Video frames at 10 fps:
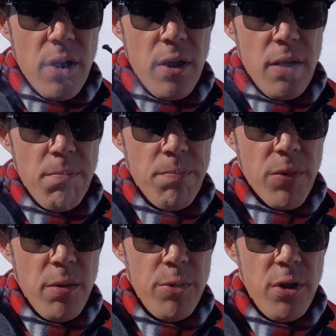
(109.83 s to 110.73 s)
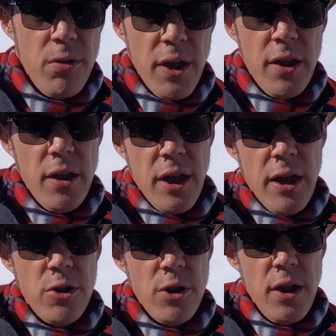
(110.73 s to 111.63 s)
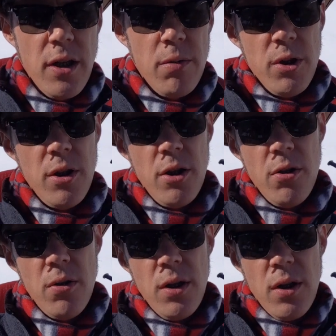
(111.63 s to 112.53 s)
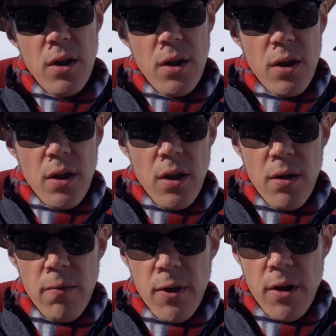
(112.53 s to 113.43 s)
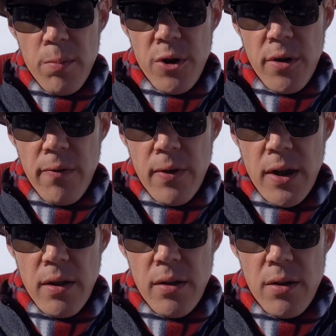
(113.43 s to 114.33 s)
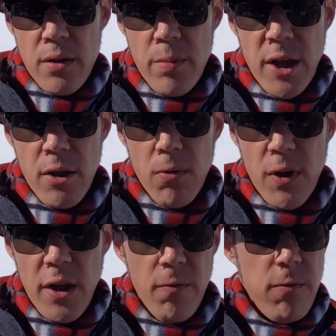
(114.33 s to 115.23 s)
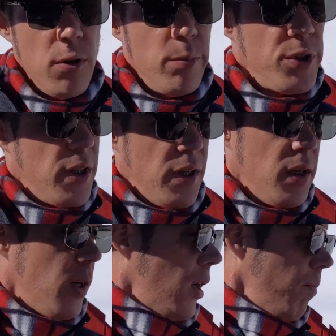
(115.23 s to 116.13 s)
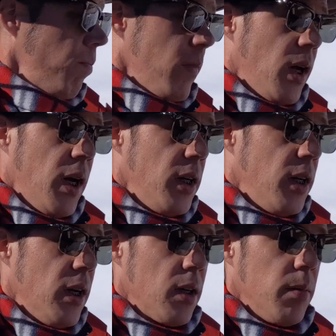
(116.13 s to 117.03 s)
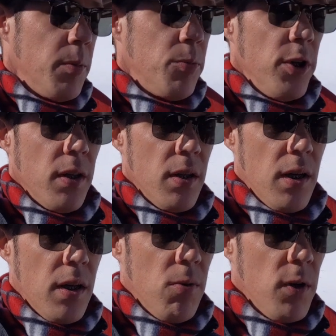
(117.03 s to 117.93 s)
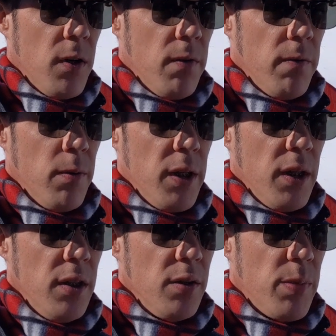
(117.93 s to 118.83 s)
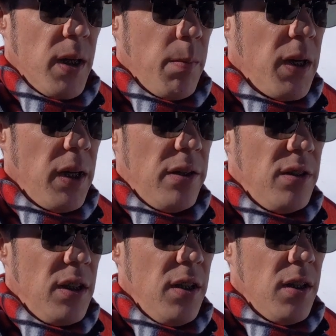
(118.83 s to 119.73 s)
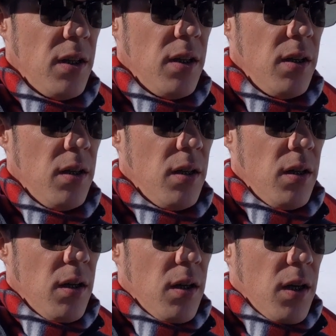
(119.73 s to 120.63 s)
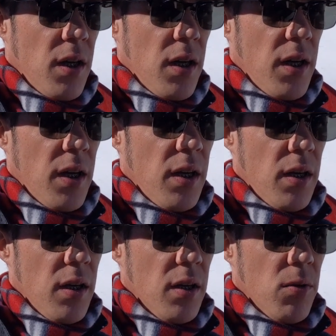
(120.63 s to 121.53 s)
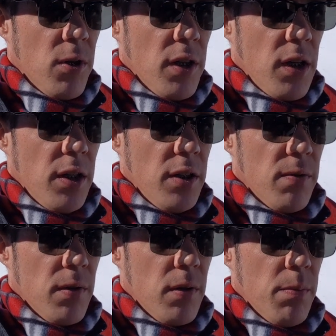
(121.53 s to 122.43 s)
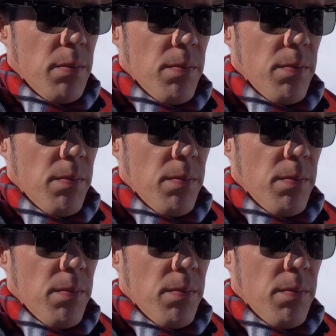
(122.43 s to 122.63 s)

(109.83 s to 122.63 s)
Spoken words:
I'll put a link in the ashtray down below of a couple of tobacco rating forms that I did not come up with. One of them is by Mike Zika, and another one is from